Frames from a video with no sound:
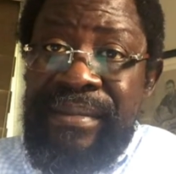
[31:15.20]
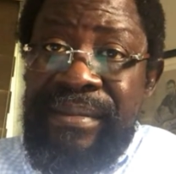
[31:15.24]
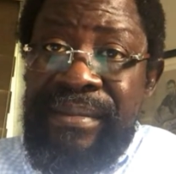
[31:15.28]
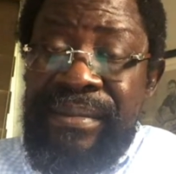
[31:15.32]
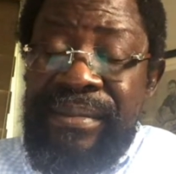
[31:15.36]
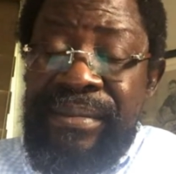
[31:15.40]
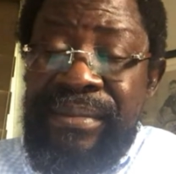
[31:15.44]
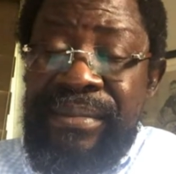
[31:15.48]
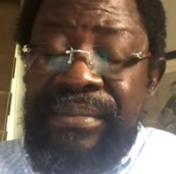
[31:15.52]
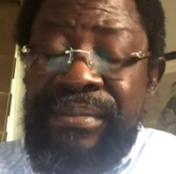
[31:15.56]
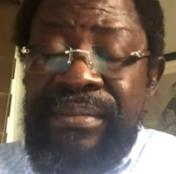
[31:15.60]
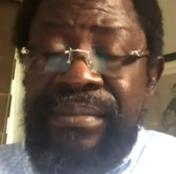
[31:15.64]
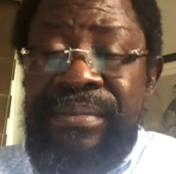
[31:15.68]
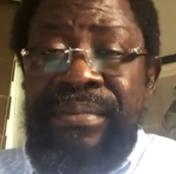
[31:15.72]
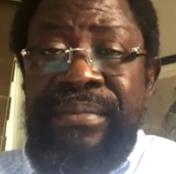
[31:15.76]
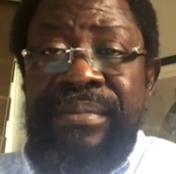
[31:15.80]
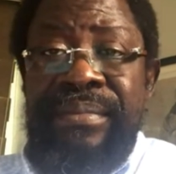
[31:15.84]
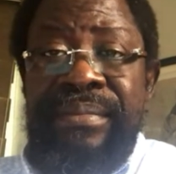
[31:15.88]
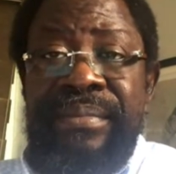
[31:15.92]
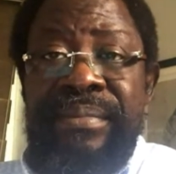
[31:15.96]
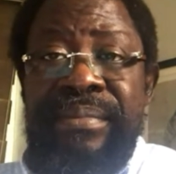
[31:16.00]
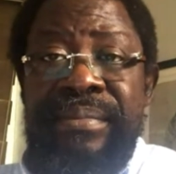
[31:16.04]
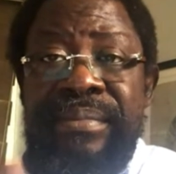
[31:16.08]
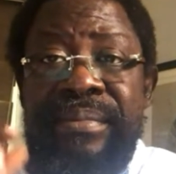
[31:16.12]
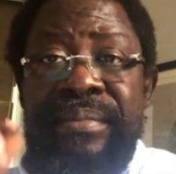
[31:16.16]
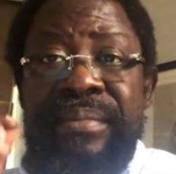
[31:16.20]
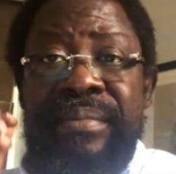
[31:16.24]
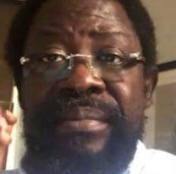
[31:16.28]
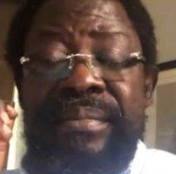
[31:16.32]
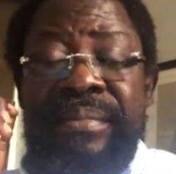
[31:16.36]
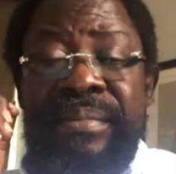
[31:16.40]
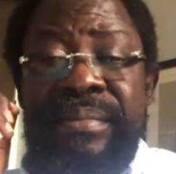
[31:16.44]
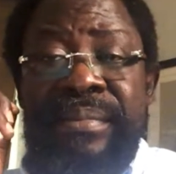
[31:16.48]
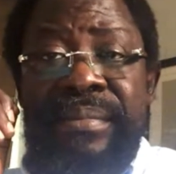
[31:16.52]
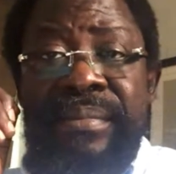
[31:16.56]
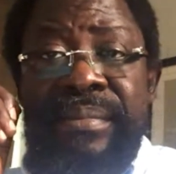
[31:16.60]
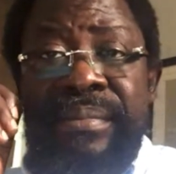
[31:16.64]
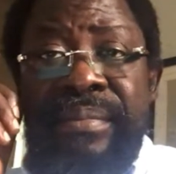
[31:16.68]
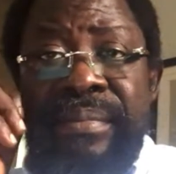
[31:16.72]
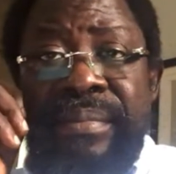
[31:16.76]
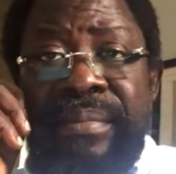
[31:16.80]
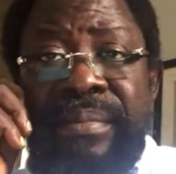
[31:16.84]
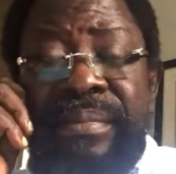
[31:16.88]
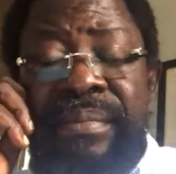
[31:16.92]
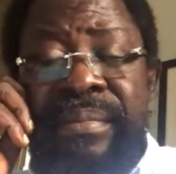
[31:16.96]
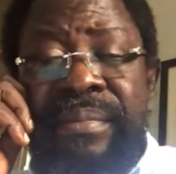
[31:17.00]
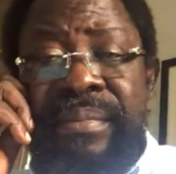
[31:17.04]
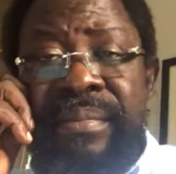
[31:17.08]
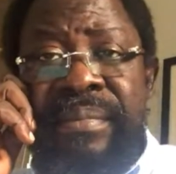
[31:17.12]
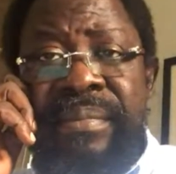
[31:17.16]

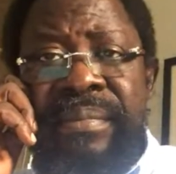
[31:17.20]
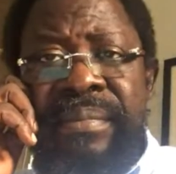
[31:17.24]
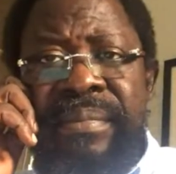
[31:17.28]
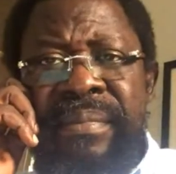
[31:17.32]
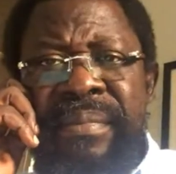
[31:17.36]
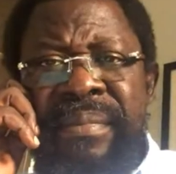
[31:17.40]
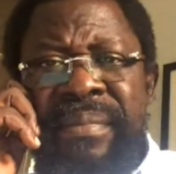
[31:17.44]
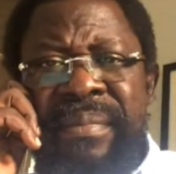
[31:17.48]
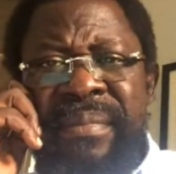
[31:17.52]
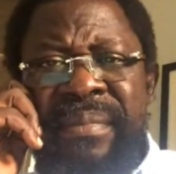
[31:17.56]
No one is speaking in this clip.